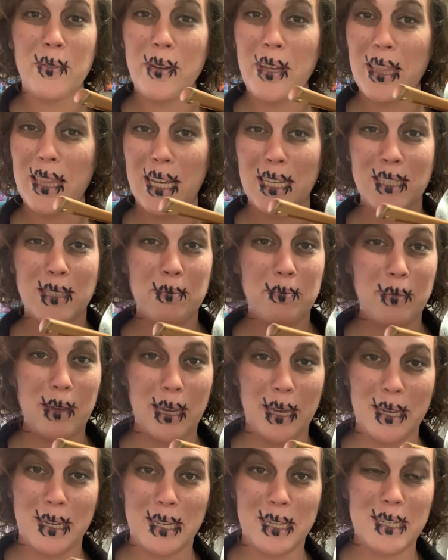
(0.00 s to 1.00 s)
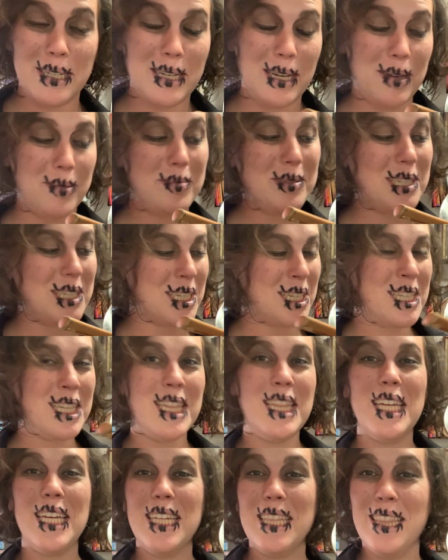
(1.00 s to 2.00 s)
While that's baking, I'm gonna
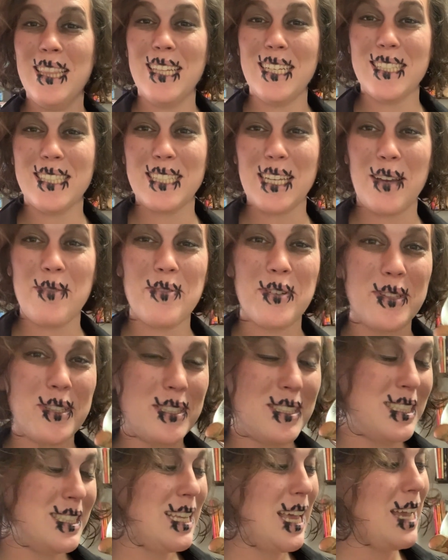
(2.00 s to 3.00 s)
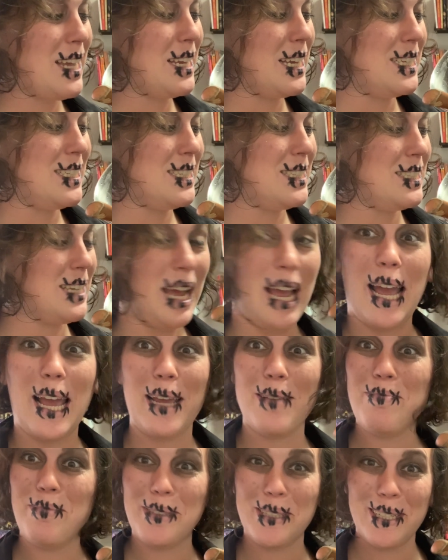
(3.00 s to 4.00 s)
clean this up for the second
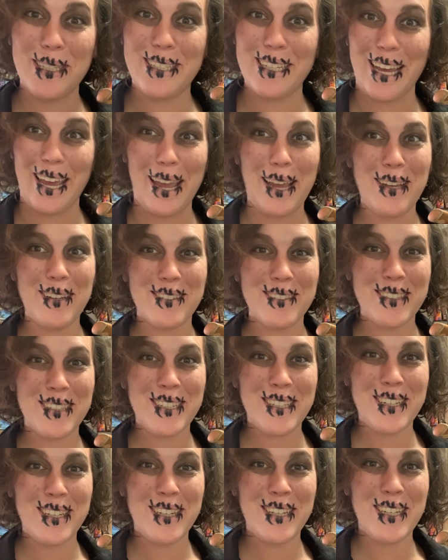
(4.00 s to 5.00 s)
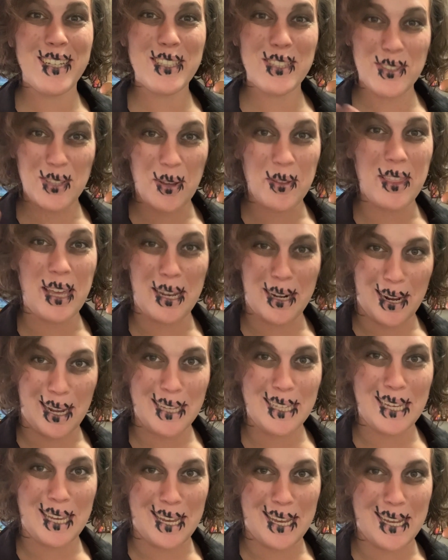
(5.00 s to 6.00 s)
time today so that I
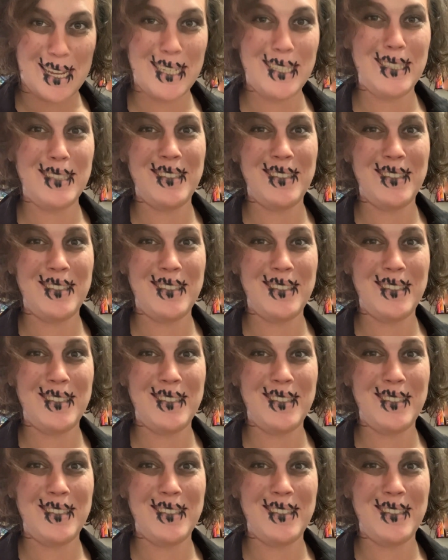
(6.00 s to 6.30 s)
can